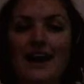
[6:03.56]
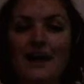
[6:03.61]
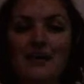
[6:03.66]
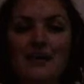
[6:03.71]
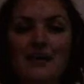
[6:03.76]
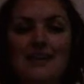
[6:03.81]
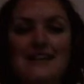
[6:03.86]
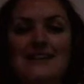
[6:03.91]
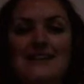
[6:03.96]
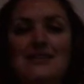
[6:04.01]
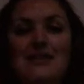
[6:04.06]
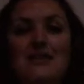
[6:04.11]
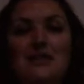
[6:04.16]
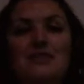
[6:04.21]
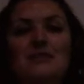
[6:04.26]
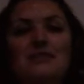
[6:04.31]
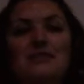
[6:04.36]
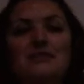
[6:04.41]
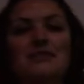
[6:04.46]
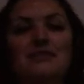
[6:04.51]
we get to
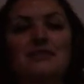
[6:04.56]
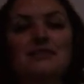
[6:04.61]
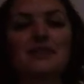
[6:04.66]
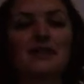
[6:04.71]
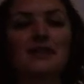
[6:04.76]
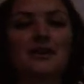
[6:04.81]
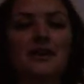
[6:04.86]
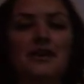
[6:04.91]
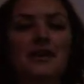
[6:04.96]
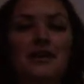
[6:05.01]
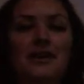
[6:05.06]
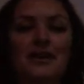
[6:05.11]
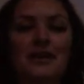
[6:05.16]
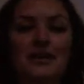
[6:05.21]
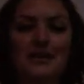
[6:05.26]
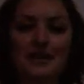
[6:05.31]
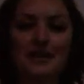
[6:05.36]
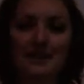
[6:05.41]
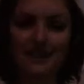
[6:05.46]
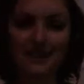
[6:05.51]
overflow
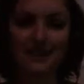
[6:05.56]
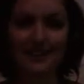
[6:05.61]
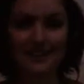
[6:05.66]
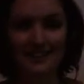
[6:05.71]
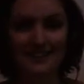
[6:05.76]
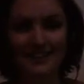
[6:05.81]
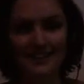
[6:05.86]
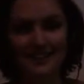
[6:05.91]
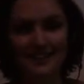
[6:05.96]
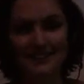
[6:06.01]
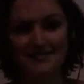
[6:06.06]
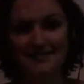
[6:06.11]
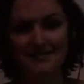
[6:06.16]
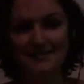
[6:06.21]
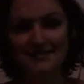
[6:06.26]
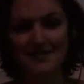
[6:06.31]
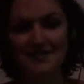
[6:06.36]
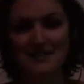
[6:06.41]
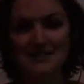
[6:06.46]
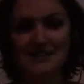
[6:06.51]

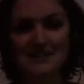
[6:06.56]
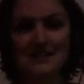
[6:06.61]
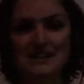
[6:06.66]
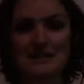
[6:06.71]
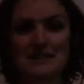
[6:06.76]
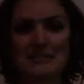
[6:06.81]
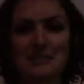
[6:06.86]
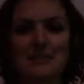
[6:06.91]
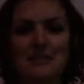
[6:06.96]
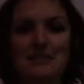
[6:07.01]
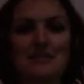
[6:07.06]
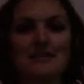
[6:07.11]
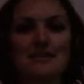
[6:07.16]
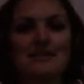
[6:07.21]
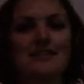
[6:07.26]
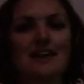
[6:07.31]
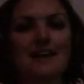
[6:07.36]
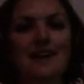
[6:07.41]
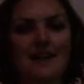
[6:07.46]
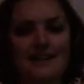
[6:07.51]
onto the people
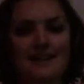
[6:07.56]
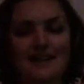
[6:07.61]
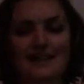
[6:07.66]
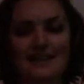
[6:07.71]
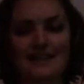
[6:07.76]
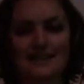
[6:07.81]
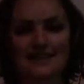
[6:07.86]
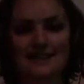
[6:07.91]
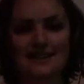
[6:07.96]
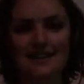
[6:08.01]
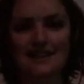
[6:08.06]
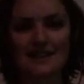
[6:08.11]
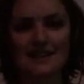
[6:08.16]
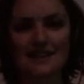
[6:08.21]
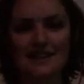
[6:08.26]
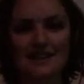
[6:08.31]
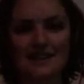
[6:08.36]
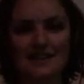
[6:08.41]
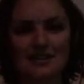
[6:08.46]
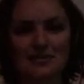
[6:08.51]
around us.
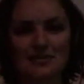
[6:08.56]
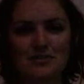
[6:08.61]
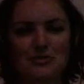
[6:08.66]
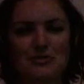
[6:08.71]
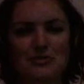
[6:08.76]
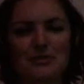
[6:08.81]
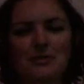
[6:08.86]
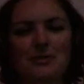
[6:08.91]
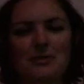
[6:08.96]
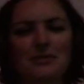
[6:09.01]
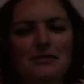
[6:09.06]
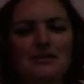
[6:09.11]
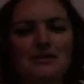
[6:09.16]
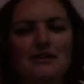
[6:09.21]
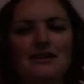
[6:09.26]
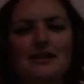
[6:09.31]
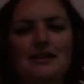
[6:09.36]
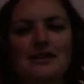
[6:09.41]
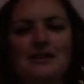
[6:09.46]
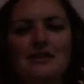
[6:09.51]
Do what we
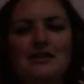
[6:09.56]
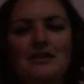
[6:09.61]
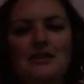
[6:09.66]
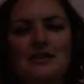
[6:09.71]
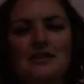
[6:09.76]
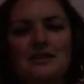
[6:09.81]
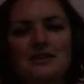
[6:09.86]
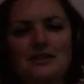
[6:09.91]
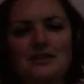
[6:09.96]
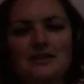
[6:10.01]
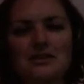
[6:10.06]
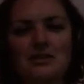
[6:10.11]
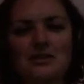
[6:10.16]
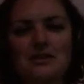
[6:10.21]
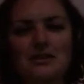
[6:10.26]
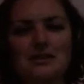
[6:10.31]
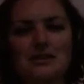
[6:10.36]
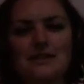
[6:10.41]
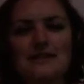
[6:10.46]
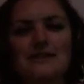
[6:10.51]
really yearn to do,
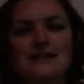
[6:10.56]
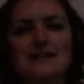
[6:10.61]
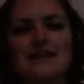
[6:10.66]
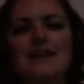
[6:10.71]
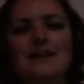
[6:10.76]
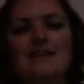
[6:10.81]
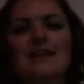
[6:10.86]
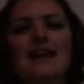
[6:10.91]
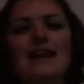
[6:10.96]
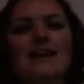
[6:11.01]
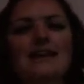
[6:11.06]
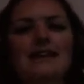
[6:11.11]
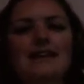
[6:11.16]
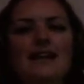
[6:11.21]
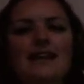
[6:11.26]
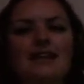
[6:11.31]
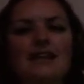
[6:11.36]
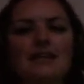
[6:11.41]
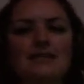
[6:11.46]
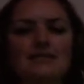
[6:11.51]
which is give our
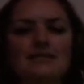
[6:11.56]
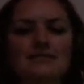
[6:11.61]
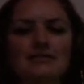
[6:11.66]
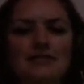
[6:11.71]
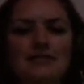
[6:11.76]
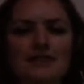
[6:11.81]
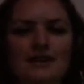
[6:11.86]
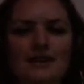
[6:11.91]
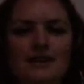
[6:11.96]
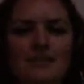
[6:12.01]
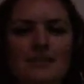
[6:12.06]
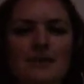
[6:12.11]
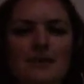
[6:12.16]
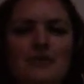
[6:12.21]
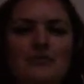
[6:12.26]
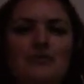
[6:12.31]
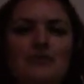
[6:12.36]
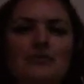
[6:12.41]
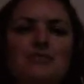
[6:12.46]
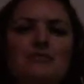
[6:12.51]
love, but
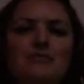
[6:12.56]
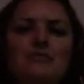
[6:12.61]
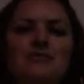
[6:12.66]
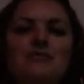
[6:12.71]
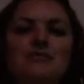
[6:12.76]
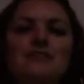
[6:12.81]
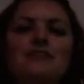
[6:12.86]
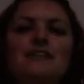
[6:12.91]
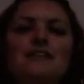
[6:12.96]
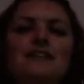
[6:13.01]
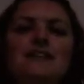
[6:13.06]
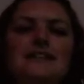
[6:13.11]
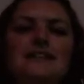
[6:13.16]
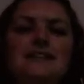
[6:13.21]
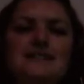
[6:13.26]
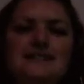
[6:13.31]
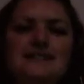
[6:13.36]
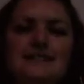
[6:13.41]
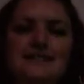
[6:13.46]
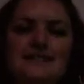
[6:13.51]
through
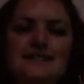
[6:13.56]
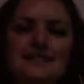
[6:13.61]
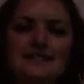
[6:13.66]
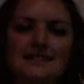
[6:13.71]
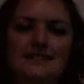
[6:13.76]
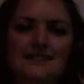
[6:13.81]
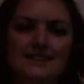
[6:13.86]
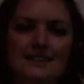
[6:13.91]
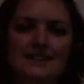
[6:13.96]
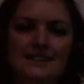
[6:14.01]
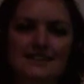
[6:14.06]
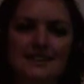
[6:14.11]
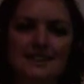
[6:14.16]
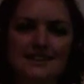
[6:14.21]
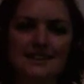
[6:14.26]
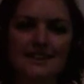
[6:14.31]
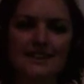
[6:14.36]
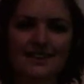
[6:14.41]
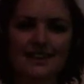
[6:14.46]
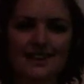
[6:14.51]
fullness.
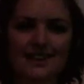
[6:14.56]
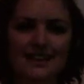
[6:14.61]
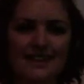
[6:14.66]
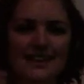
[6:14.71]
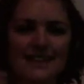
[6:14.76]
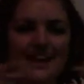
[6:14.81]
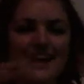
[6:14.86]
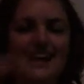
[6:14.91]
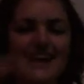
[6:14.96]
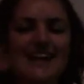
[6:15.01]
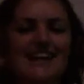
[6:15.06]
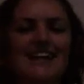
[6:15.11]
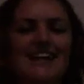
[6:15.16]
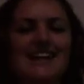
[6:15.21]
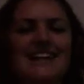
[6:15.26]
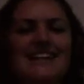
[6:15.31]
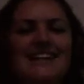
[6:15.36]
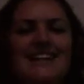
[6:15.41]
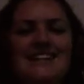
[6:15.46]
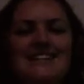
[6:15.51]
That it's
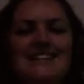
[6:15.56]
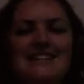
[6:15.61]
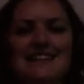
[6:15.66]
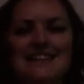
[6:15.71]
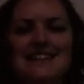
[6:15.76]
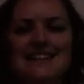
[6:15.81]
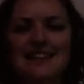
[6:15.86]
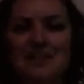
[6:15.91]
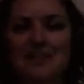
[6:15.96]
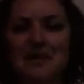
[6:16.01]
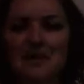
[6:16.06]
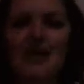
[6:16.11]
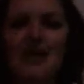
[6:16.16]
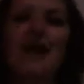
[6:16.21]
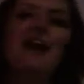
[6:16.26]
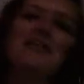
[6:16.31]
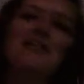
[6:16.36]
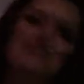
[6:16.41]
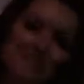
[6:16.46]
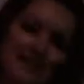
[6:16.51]
easy, no
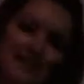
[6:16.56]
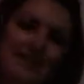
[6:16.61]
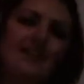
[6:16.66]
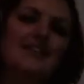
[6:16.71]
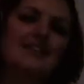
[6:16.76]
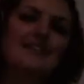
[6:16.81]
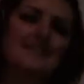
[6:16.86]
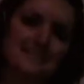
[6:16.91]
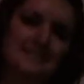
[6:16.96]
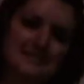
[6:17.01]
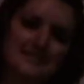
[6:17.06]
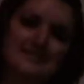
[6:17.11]
effort in